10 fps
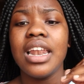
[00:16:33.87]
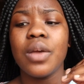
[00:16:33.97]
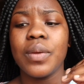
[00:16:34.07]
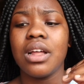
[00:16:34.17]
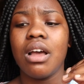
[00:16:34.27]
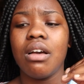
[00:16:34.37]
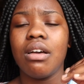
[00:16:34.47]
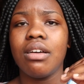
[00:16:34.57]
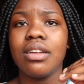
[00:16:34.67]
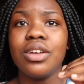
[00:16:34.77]
Like,
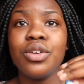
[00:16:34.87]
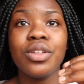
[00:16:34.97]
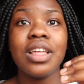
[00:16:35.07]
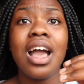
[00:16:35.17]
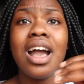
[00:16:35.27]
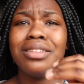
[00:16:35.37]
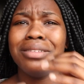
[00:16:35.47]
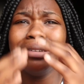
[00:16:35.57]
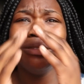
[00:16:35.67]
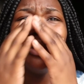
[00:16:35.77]
you know that. I'm
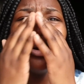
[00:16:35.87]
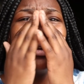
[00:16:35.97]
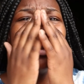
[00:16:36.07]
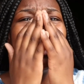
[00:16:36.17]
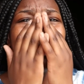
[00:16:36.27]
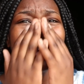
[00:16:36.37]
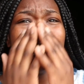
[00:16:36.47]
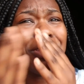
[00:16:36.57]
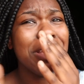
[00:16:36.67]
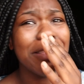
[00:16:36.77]
like, yo, no, can
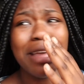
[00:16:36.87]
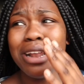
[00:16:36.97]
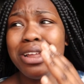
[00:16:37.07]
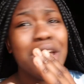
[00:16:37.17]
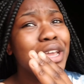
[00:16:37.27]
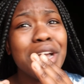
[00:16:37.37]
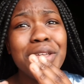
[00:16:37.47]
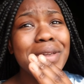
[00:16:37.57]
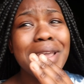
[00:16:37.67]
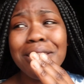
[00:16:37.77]
you hear that? Can
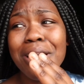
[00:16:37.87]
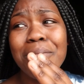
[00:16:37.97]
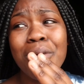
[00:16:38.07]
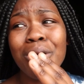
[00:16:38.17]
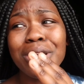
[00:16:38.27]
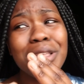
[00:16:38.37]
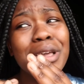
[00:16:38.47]
you hear that, bro?